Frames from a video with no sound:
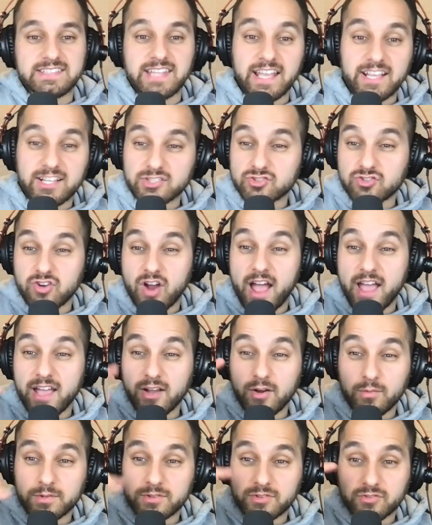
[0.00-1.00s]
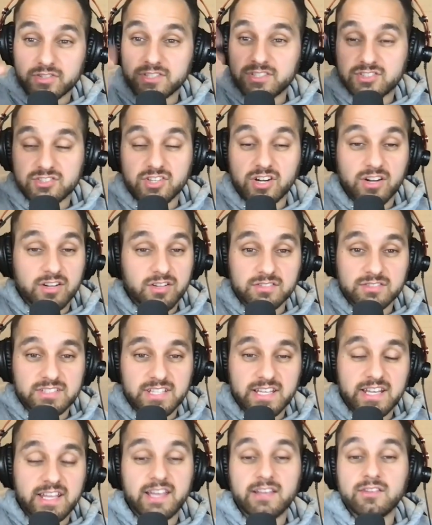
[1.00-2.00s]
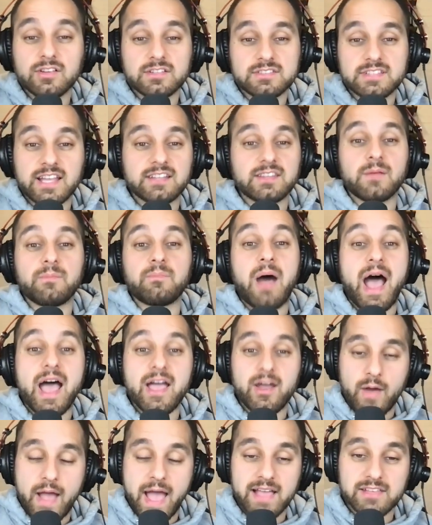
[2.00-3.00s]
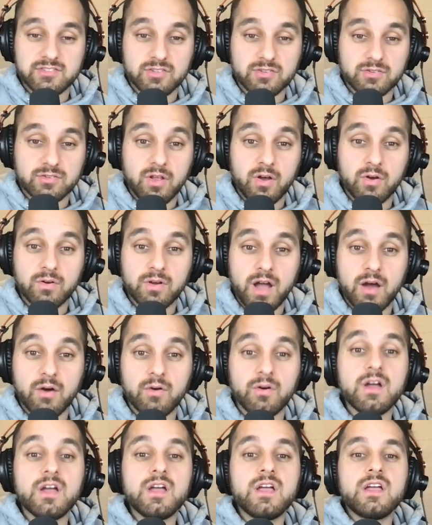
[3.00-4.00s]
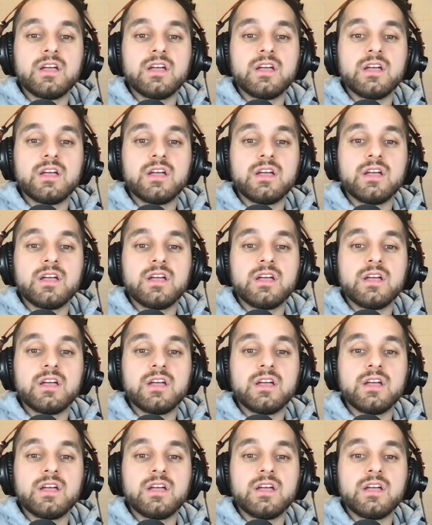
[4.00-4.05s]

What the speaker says: It's like a triangle with 3 circles in it. It looks like the Biohazard logo.